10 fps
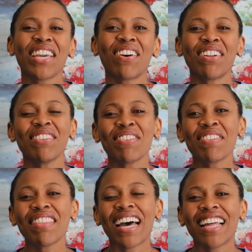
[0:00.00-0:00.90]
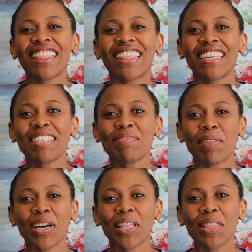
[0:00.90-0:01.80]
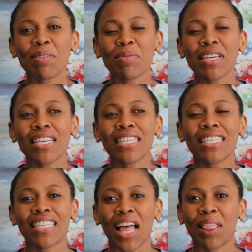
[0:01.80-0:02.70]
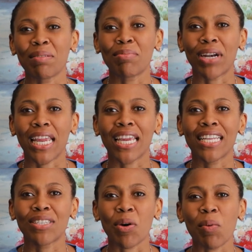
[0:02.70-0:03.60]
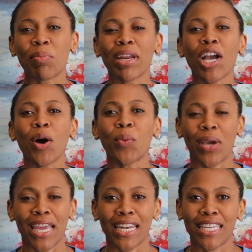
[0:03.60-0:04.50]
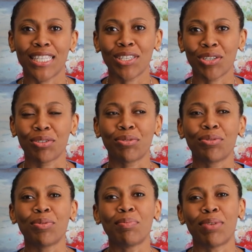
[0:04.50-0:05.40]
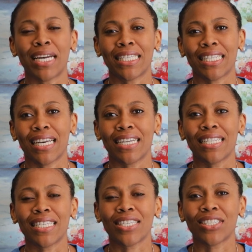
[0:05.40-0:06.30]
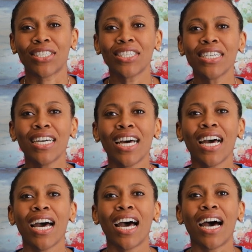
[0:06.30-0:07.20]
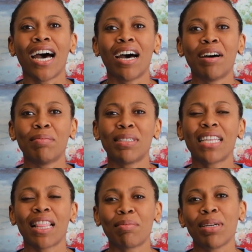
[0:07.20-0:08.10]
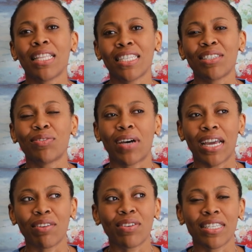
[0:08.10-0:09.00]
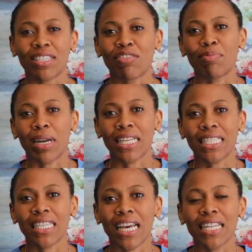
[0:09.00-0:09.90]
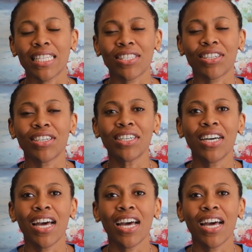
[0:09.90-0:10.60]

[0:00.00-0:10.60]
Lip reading: we all know that this month we celebrate or bring awareness to breast cancer, celebrate the survivors of breast cancer,